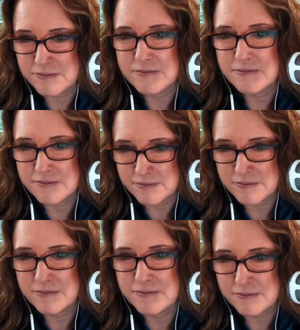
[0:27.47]

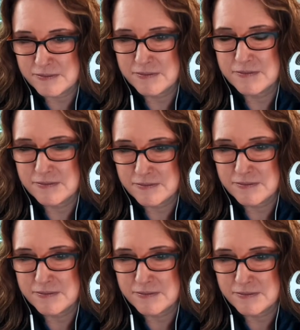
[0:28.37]

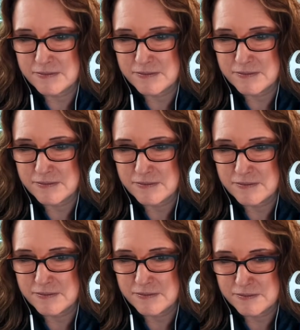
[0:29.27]

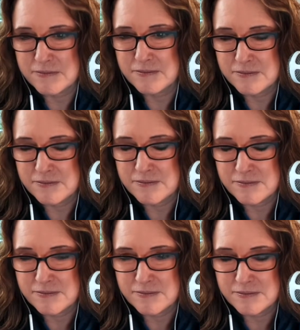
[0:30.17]

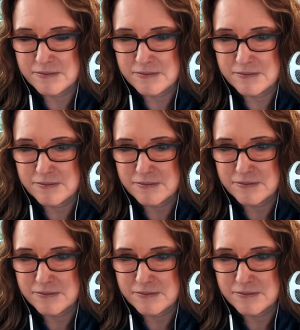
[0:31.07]
(not speaking)